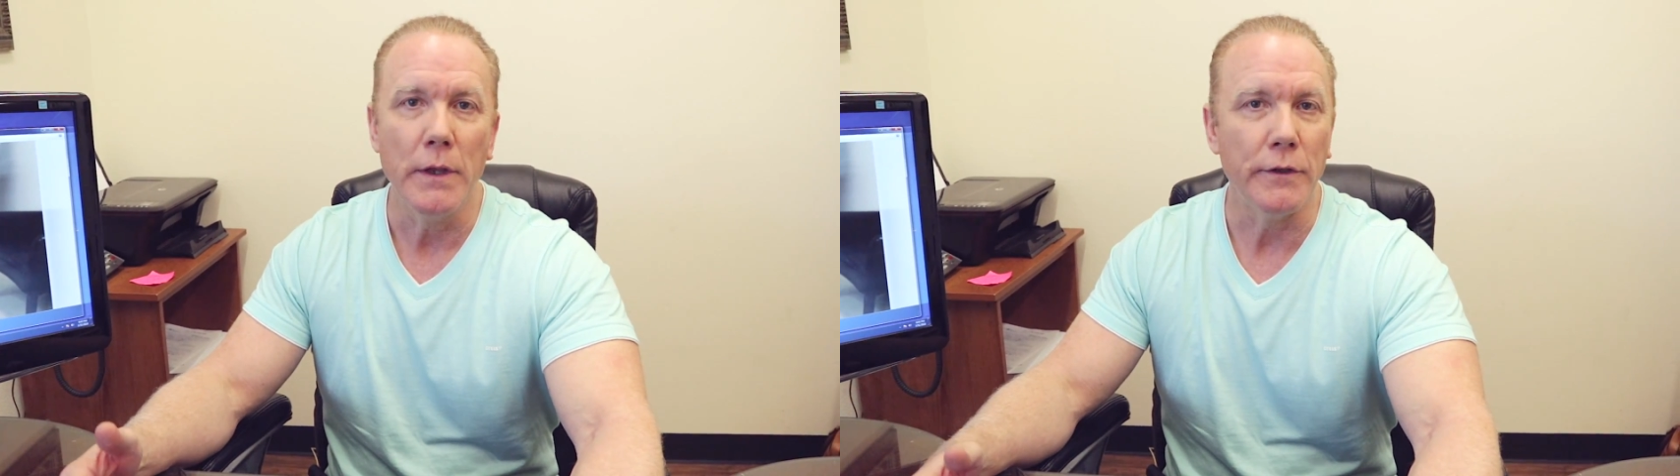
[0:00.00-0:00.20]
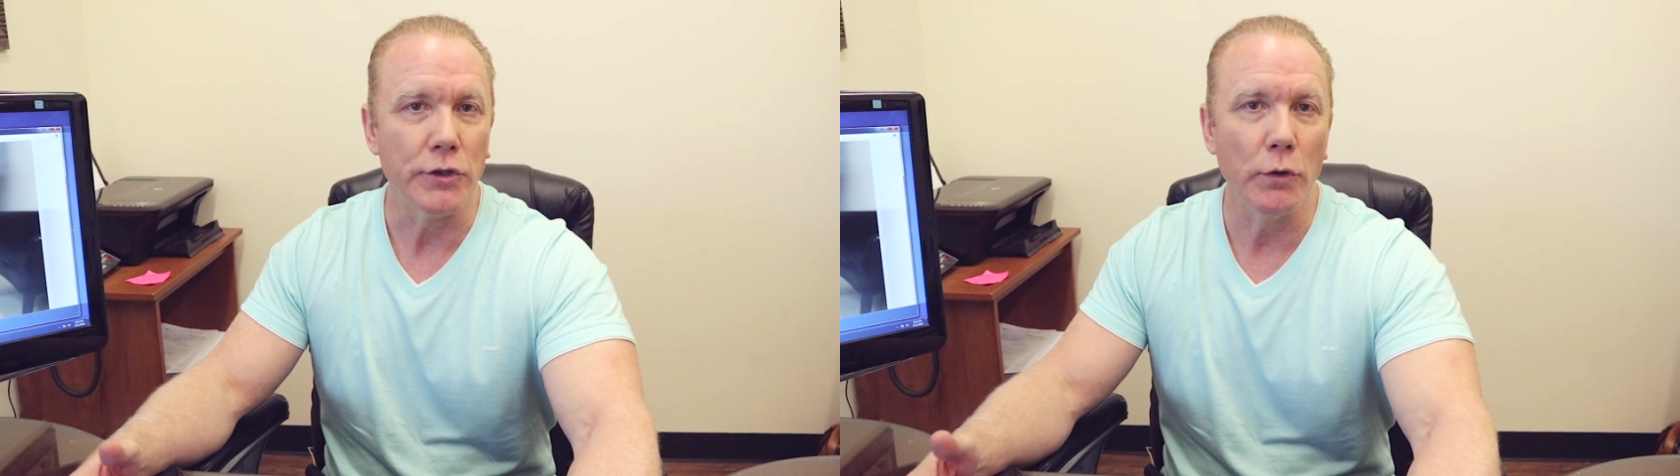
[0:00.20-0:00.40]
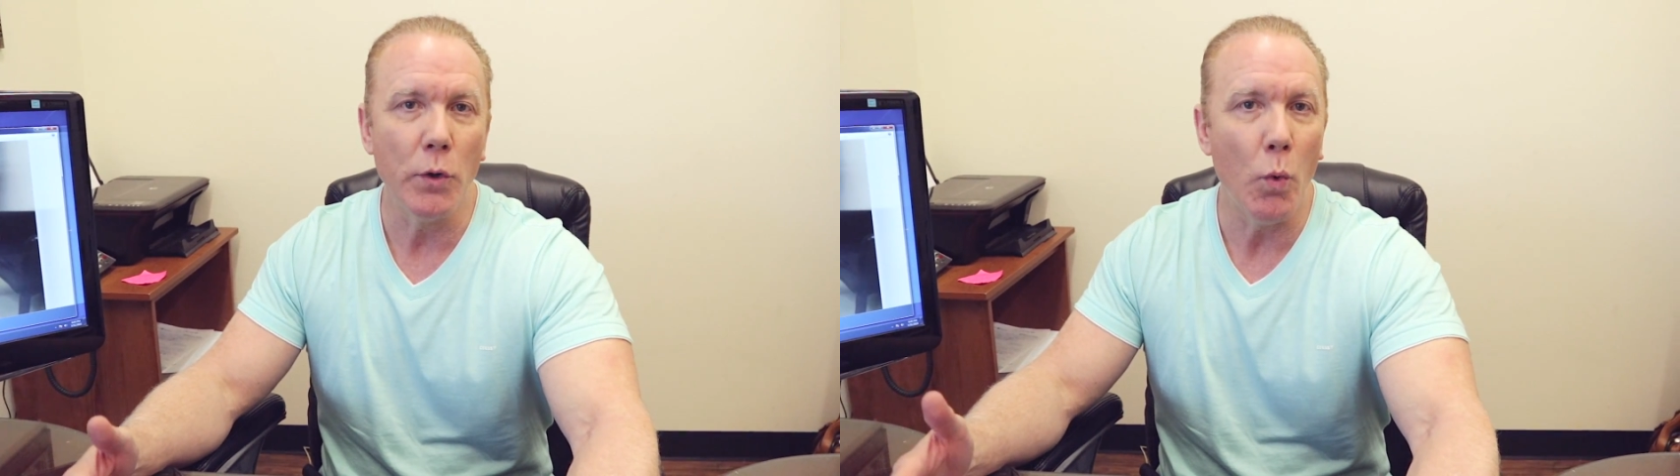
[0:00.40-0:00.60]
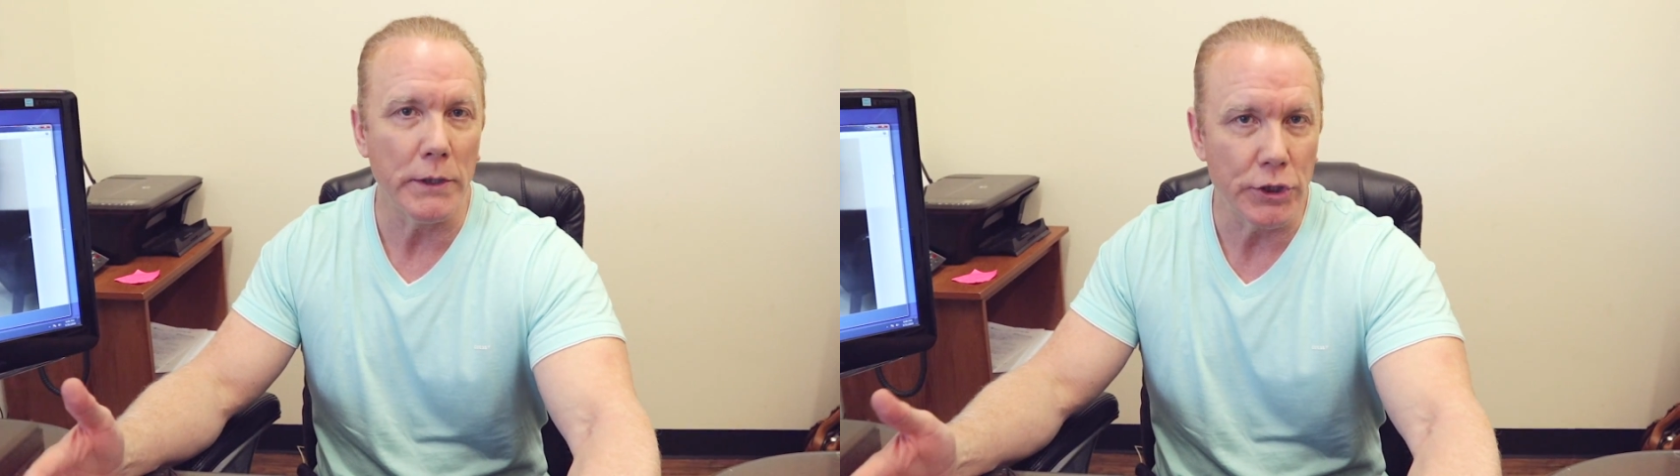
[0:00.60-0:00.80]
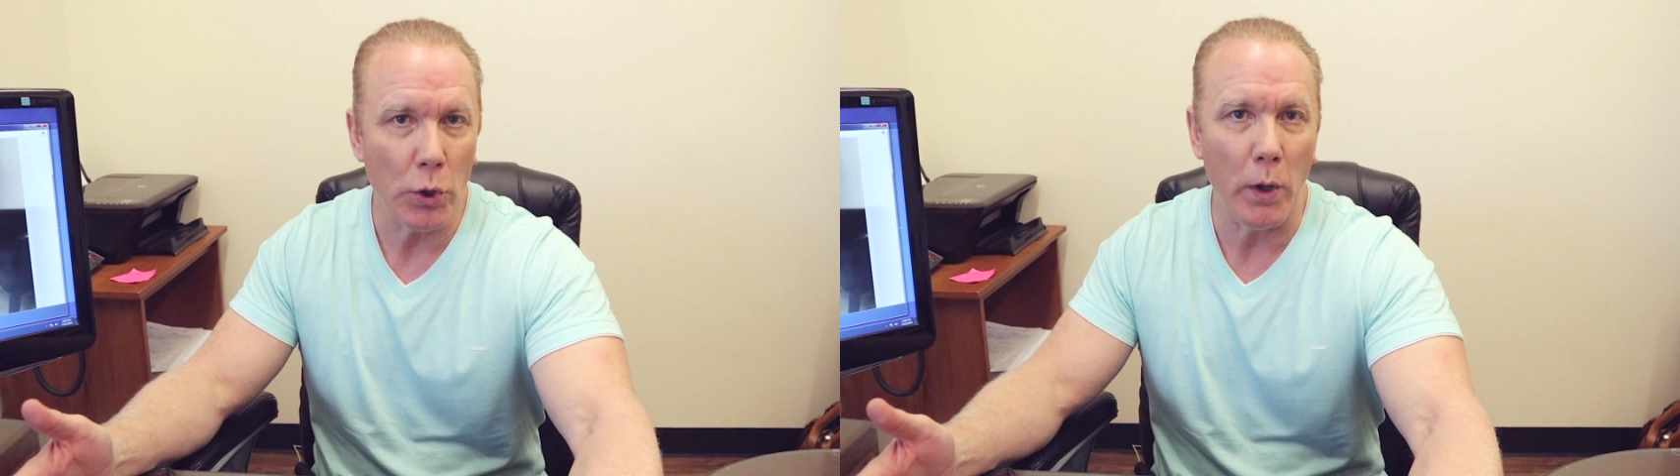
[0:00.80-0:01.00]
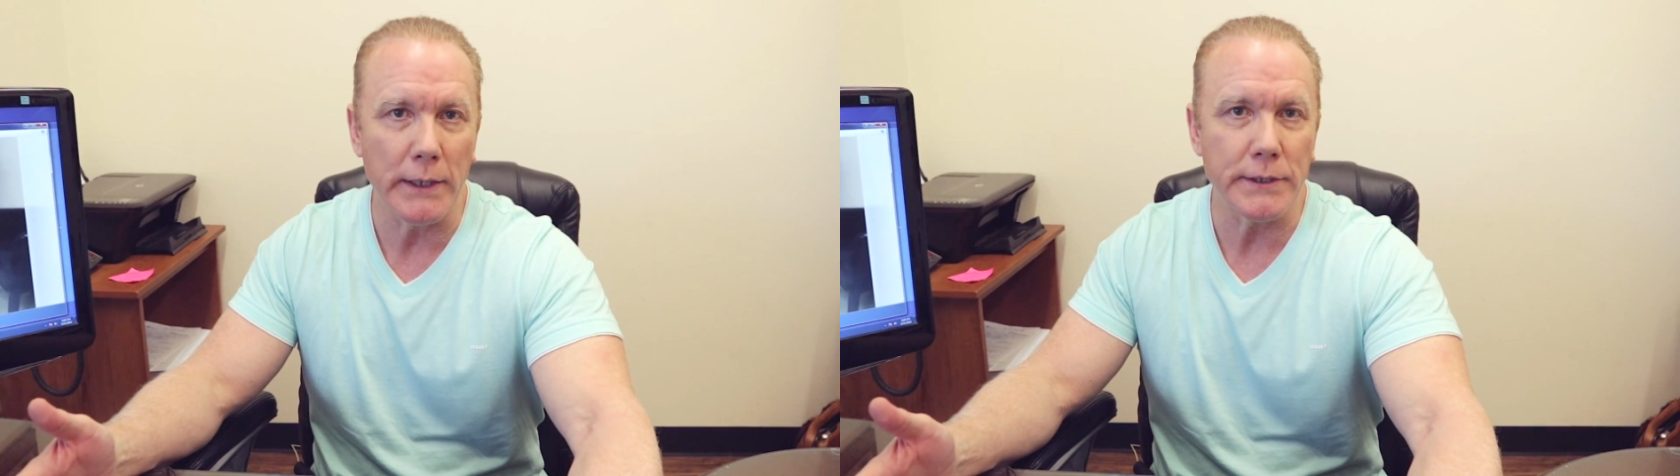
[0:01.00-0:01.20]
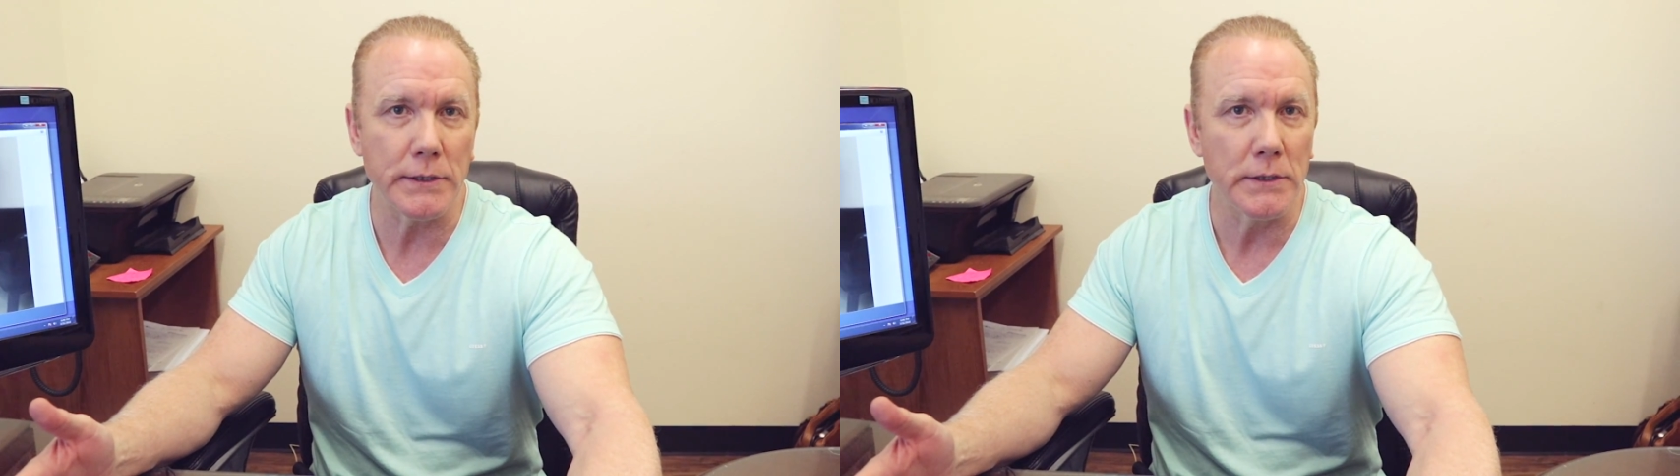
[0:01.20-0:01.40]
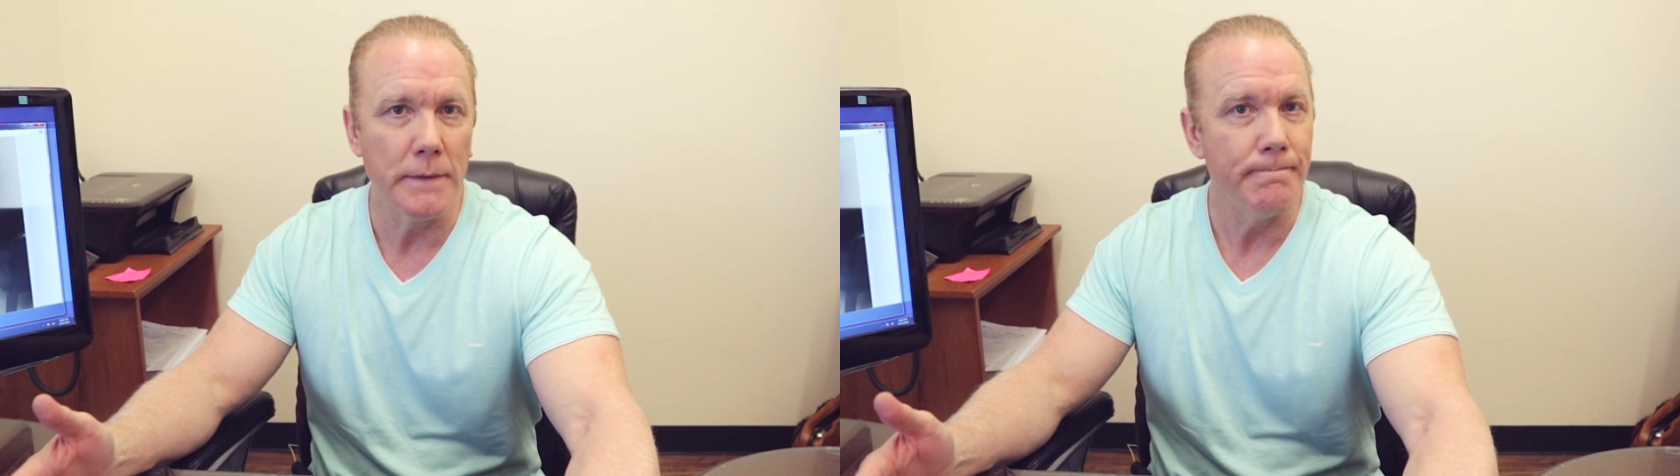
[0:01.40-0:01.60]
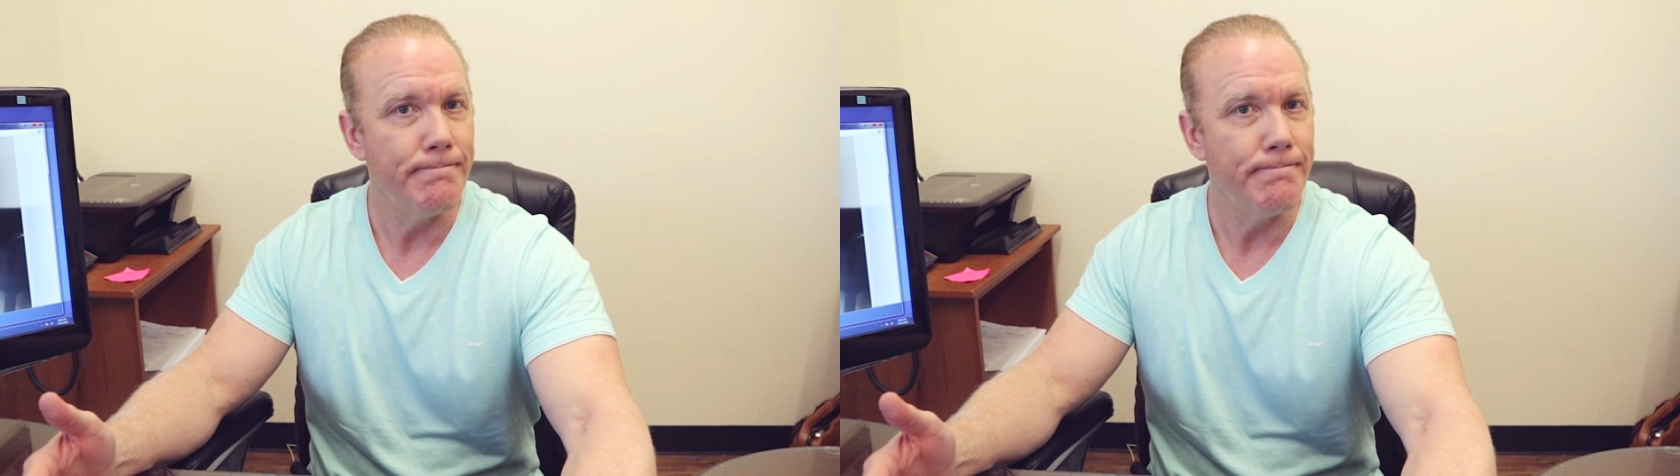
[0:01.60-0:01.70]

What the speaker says: there's only one choice.